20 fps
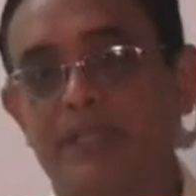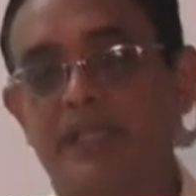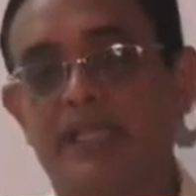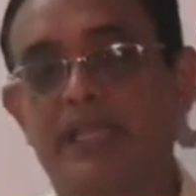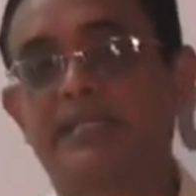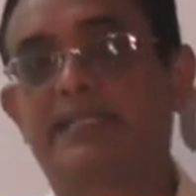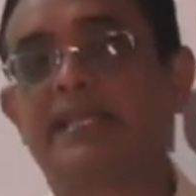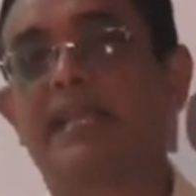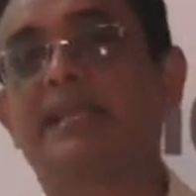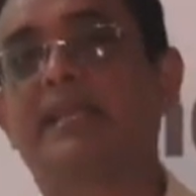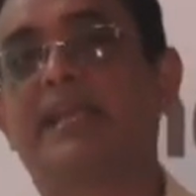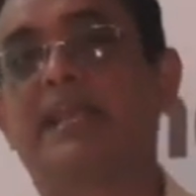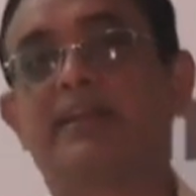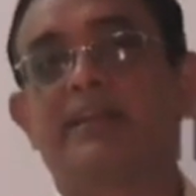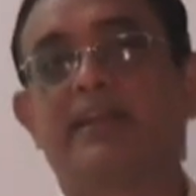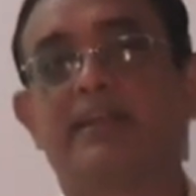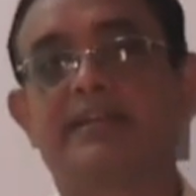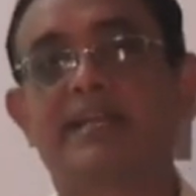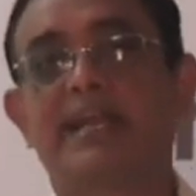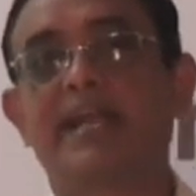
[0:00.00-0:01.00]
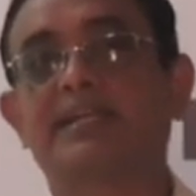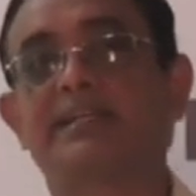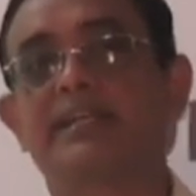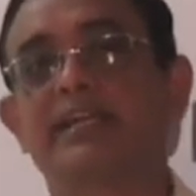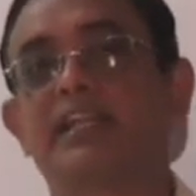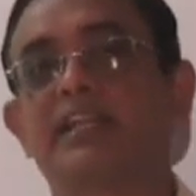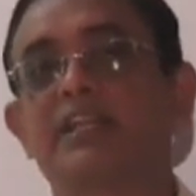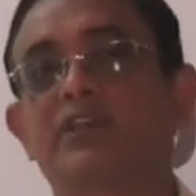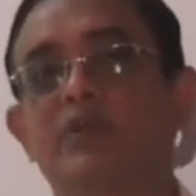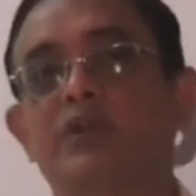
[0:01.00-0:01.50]
It can get retracted
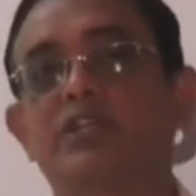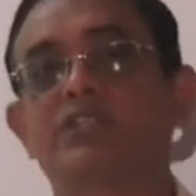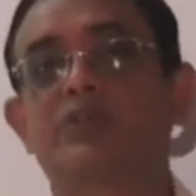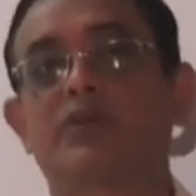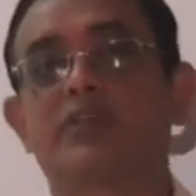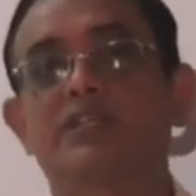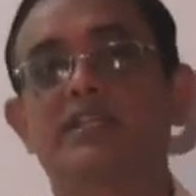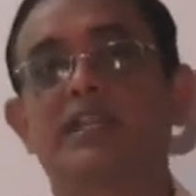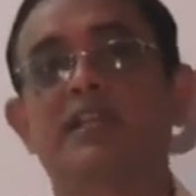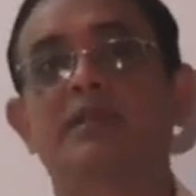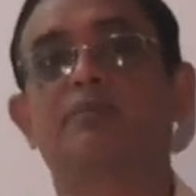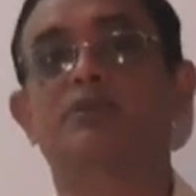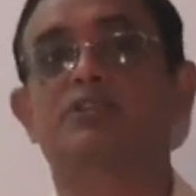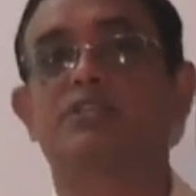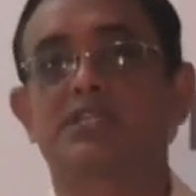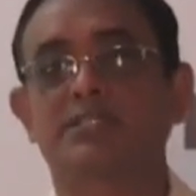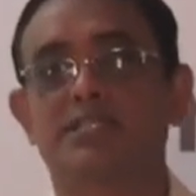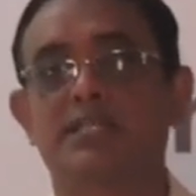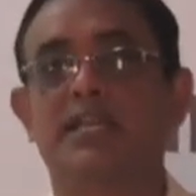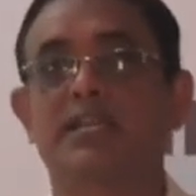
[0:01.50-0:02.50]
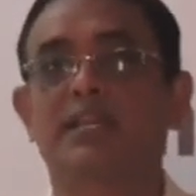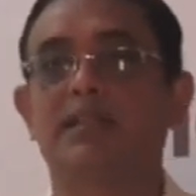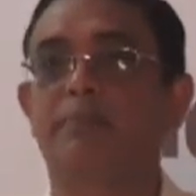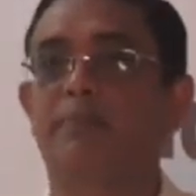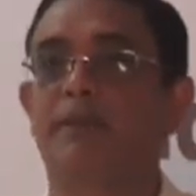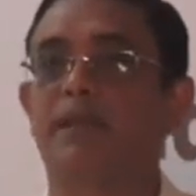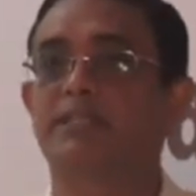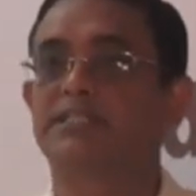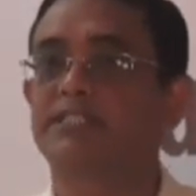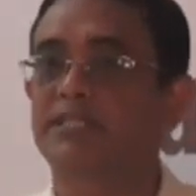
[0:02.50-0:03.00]
into its original position and the
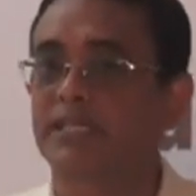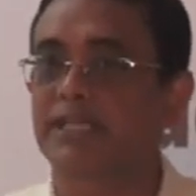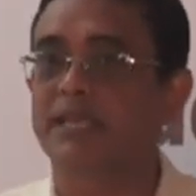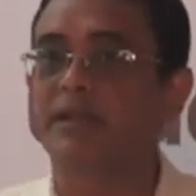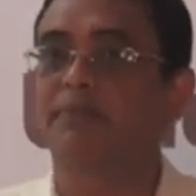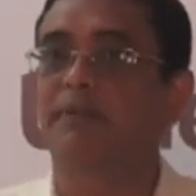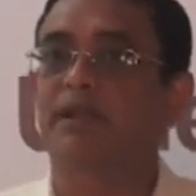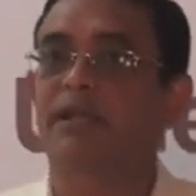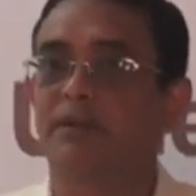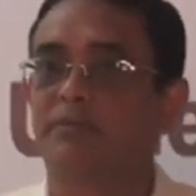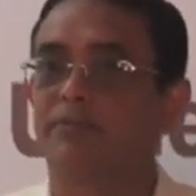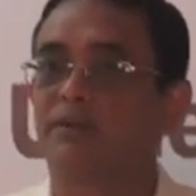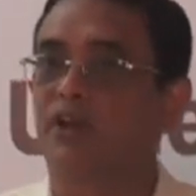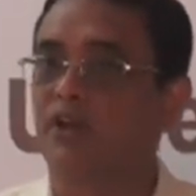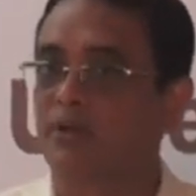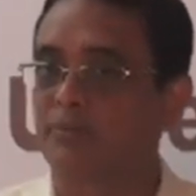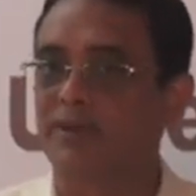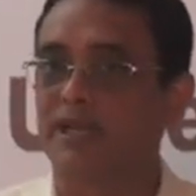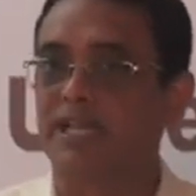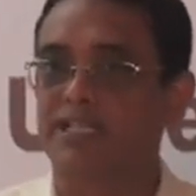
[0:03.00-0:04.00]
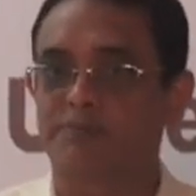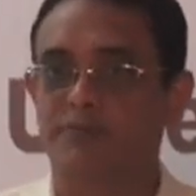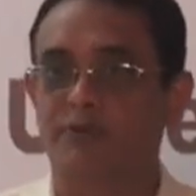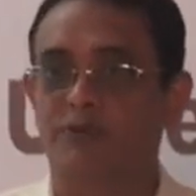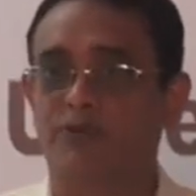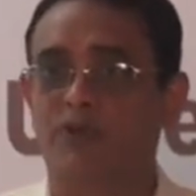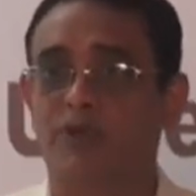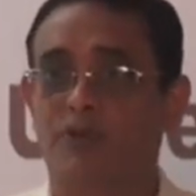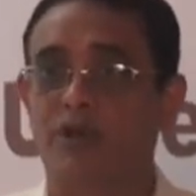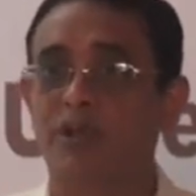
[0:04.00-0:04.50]
patient can become normal as
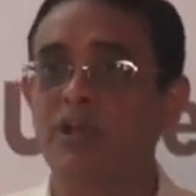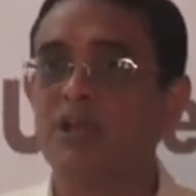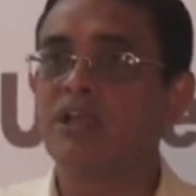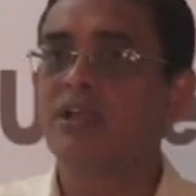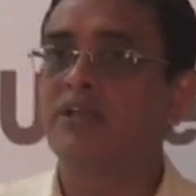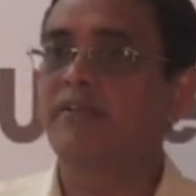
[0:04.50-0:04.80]
before.